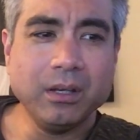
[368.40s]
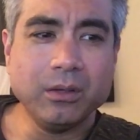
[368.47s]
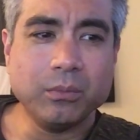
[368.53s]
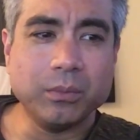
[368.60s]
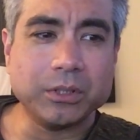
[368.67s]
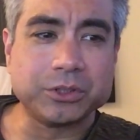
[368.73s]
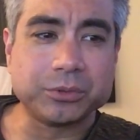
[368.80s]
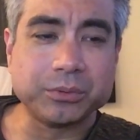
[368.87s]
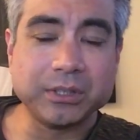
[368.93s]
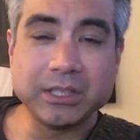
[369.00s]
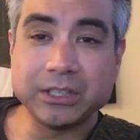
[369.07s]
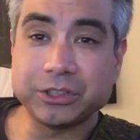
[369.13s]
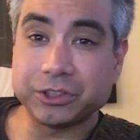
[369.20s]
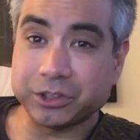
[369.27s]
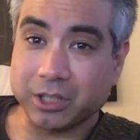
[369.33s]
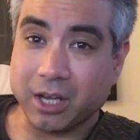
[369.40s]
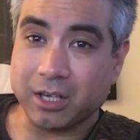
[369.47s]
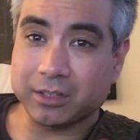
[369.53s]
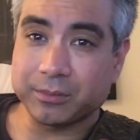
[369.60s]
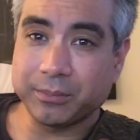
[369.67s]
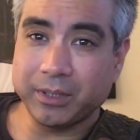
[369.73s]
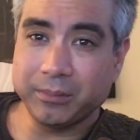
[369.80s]
Which really
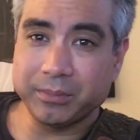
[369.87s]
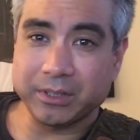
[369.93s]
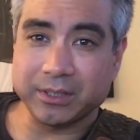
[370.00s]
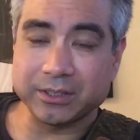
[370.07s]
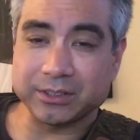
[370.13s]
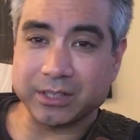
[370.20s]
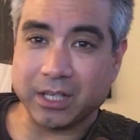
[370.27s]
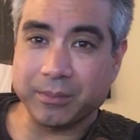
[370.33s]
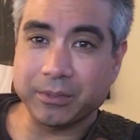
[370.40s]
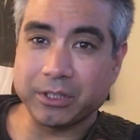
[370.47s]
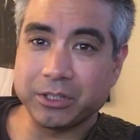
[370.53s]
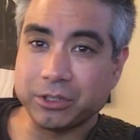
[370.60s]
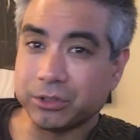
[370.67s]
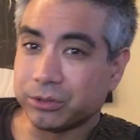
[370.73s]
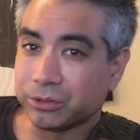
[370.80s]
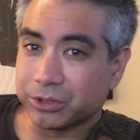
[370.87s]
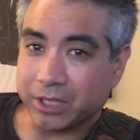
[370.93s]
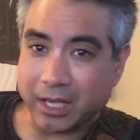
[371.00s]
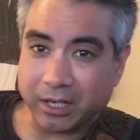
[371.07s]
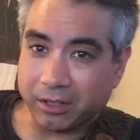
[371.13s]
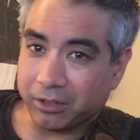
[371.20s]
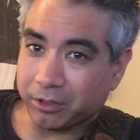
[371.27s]
shocked me because I'm a huge
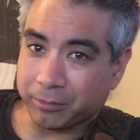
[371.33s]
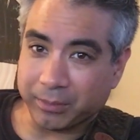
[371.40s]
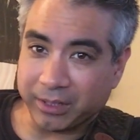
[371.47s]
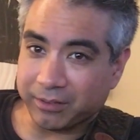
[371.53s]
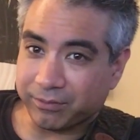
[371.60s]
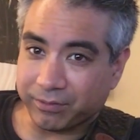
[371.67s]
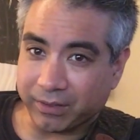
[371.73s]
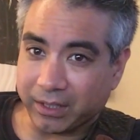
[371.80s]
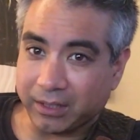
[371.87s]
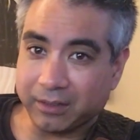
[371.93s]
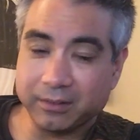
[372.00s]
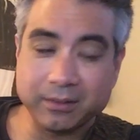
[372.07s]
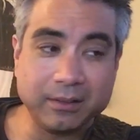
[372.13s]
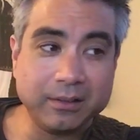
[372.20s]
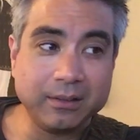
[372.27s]
Analogman fan.